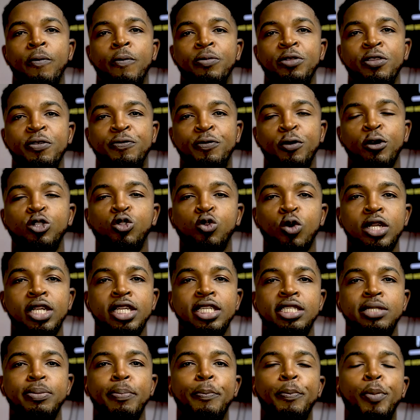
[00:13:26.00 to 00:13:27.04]
The fourth one
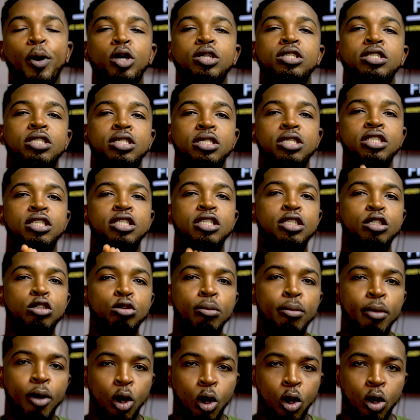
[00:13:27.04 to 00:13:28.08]
is
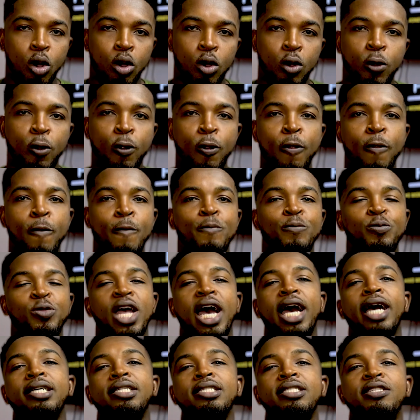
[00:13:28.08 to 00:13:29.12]
BuzzSumo,
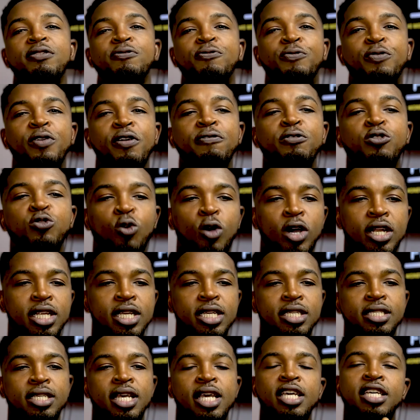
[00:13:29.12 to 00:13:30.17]
and the fifth one
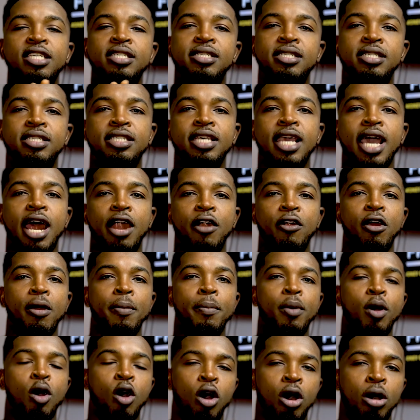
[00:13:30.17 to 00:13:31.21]
is
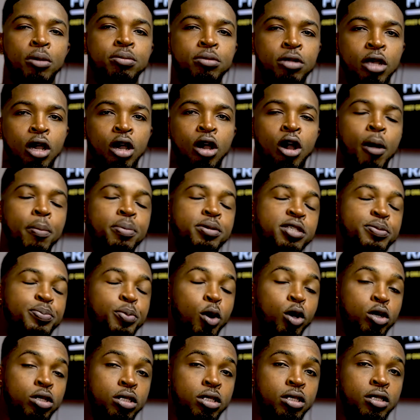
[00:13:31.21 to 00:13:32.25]
CRM
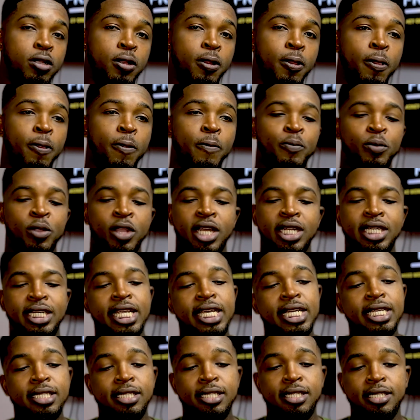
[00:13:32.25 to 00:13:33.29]
HubSpot.
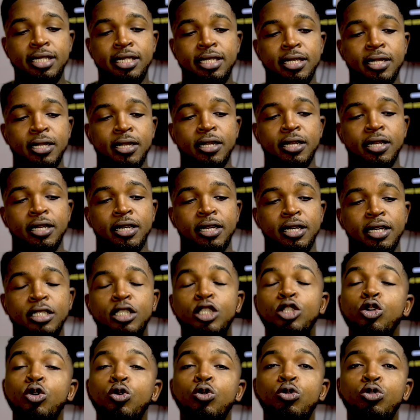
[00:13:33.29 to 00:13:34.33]
These
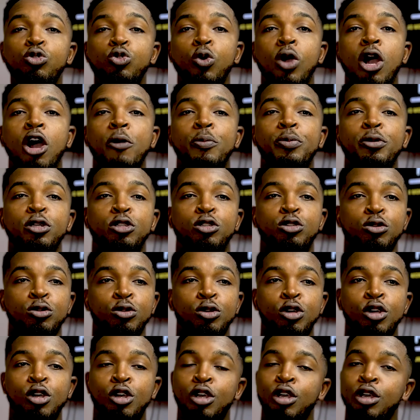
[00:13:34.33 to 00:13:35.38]
tools will help you to
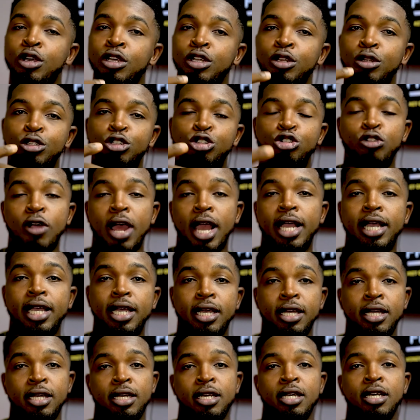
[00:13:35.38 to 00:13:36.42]

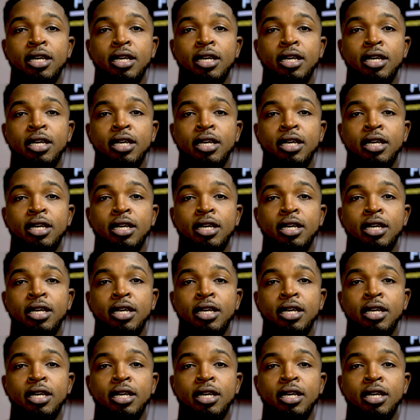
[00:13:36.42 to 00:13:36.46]
track